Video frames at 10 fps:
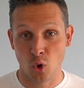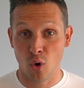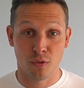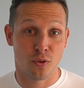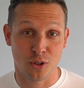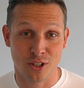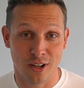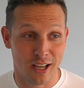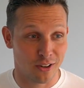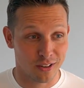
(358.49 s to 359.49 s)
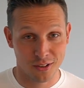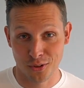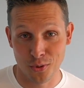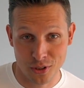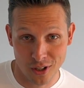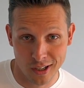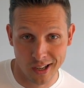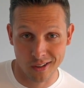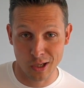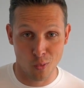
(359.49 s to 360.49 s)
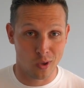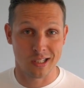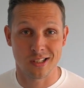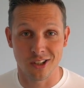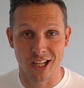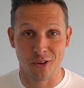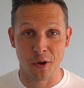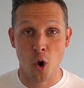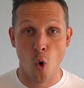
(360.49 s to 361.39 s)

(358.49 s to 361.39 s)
or 4-star carrier, 2-star carrier, 1-star carrier,